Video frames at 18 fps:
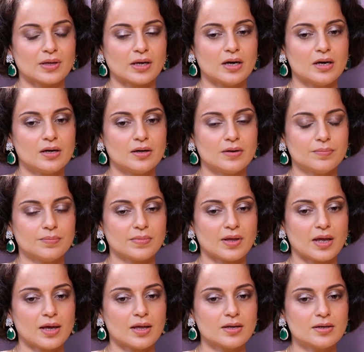
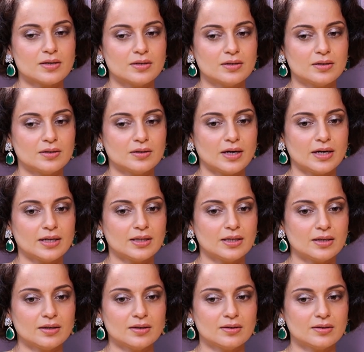and I
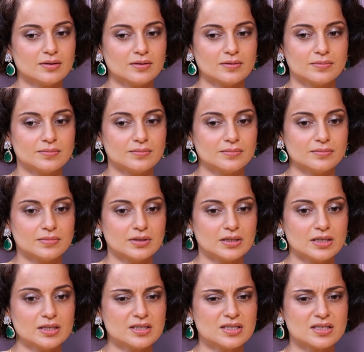think
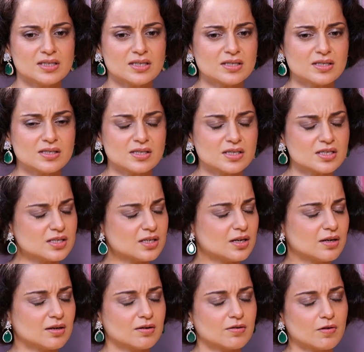he's such
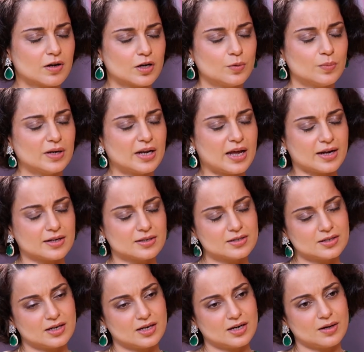an incredible
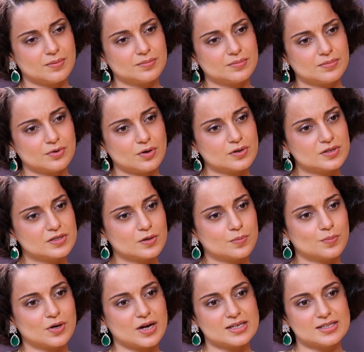actor, and I'm not
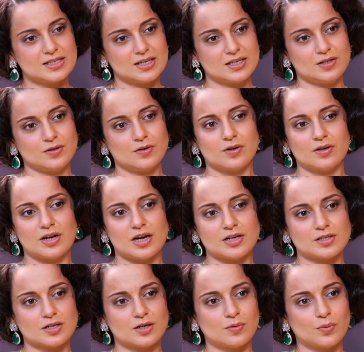surprised that he got
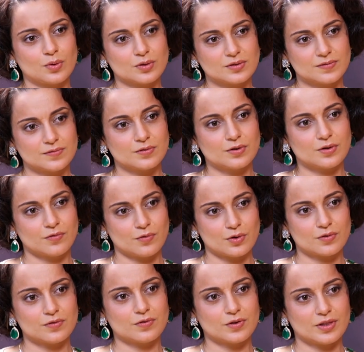National
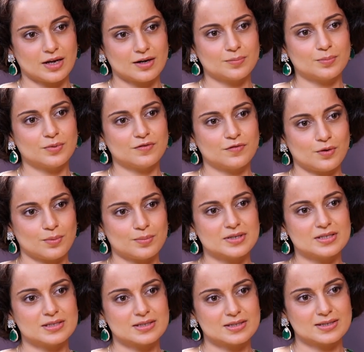Award for that
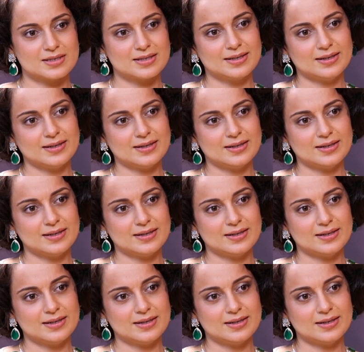performance.